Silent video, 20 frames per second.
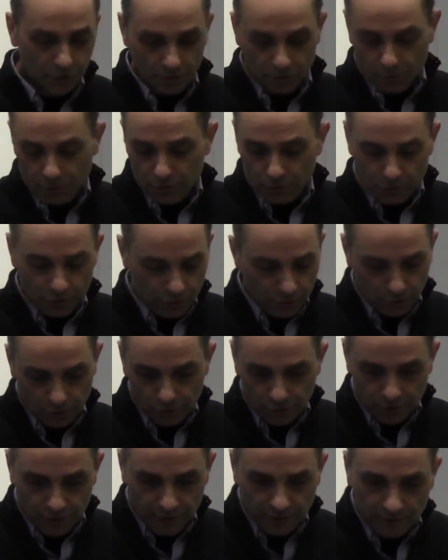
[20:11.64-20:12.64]
You, you, you know,
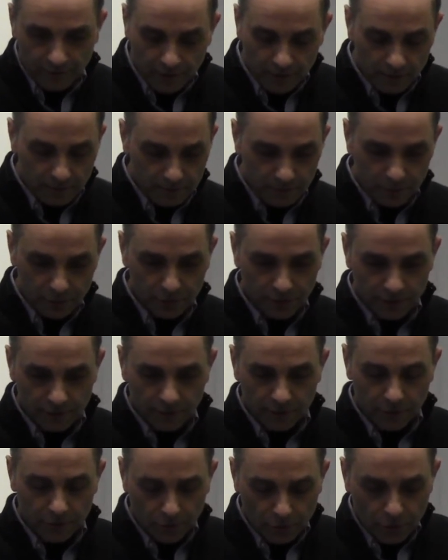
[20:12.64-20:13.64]
you give it, a, you
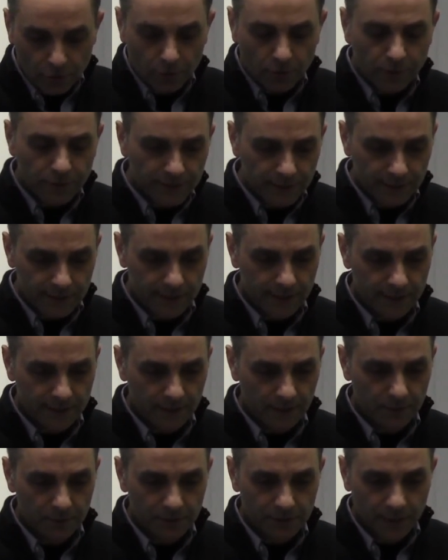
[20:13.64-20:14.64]
give it, you query the
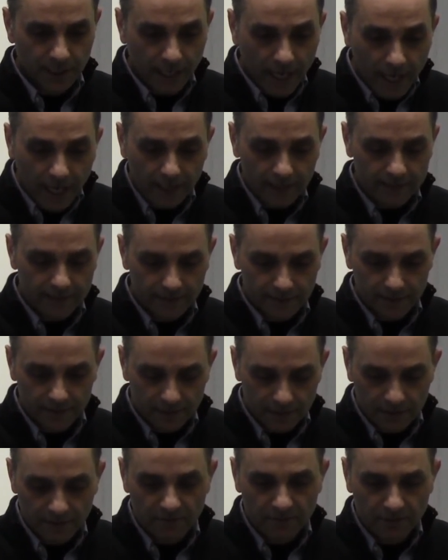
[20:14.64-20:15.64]
system. You say X,
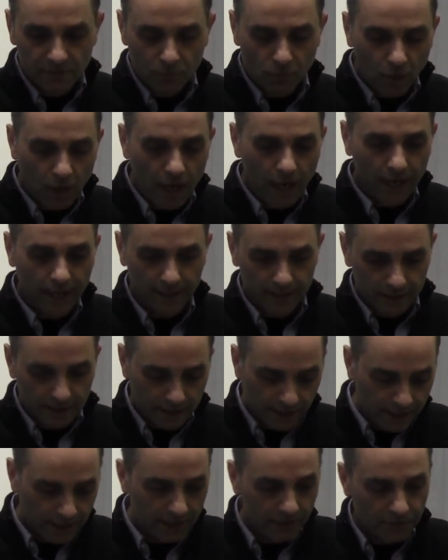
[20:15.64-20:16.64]
give me Y,
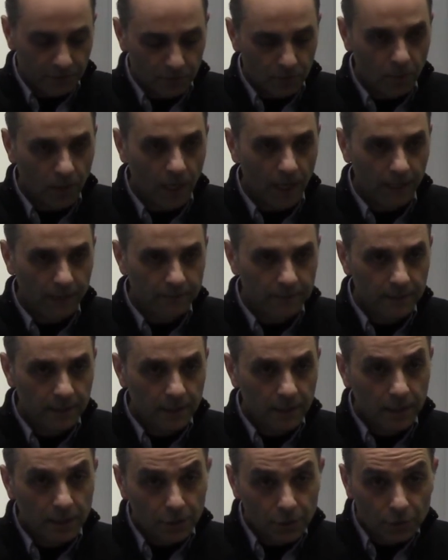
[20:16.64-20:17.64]
and they give you Y.
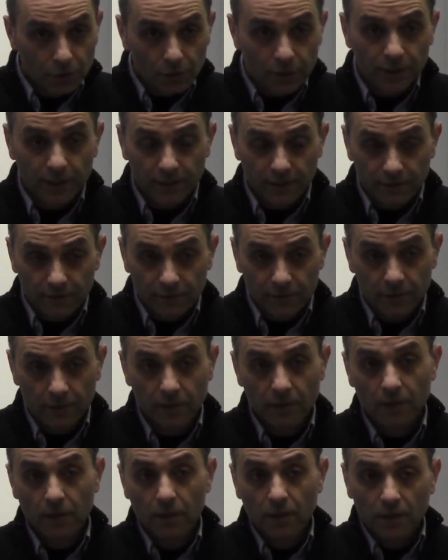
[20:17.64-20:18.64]
You give
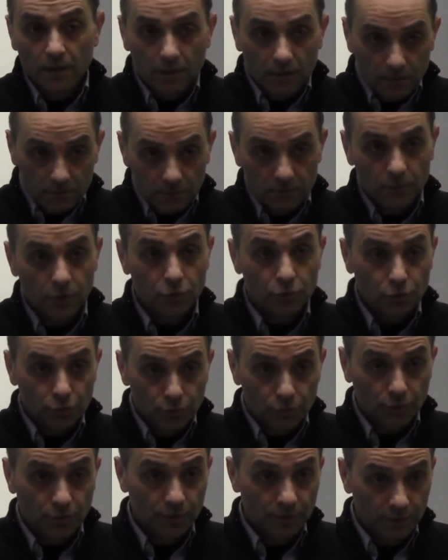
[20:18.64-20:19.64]
the
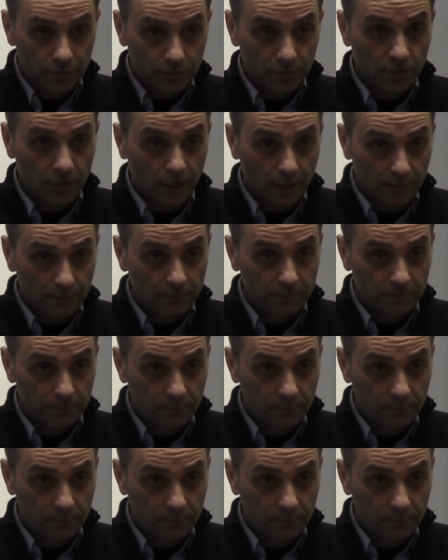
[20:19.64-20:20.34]
truth to them.